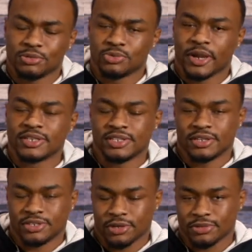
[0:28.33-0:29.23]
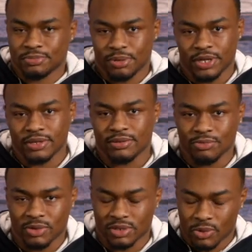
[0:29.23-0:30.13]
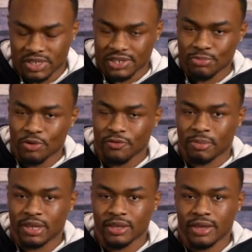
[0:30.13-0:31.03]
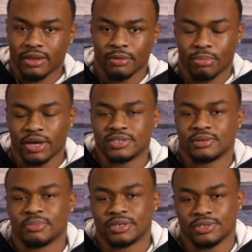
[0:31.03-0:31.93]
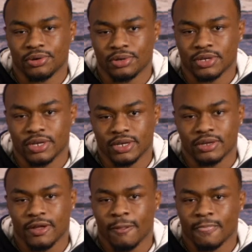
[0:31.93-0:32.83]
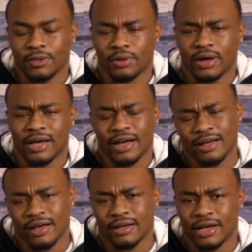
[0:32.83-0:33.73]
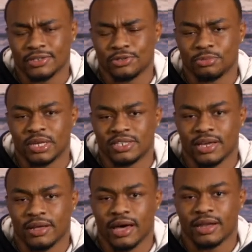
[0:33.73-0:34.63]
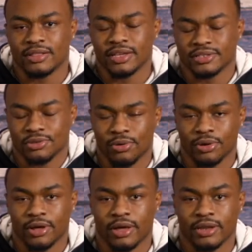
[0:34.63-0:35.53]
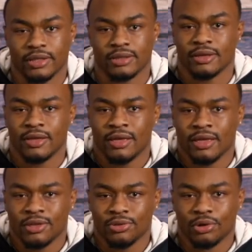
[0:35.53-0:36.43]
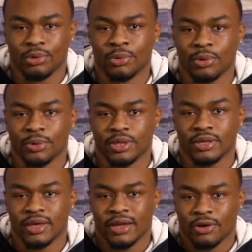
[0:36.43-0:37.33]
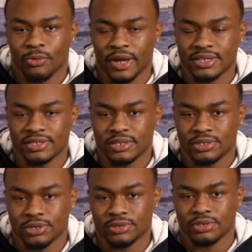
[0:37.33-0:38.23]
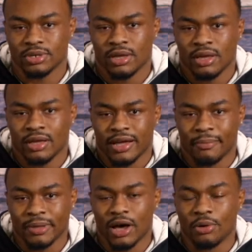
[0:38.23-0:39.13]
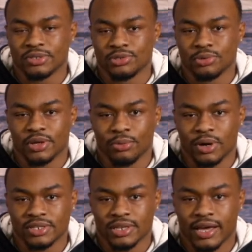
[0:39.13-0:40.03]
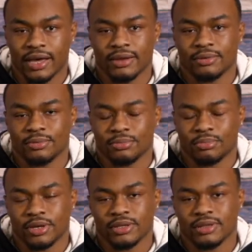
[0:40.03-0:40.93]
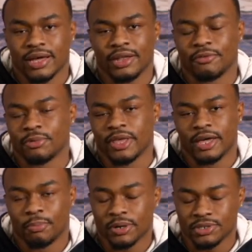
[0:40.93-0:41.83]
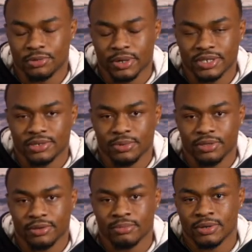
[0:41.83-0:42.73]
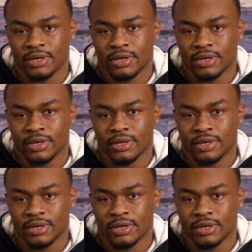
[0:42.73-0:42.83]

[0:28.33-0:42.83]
raised in the church, but once she moved from Indiana and brought us to Minnesota, I assumed that she had a lot of things going on, and we weren't really raised in the church. I mean, I always knew there was a God, but I never really had a personal relationship with him.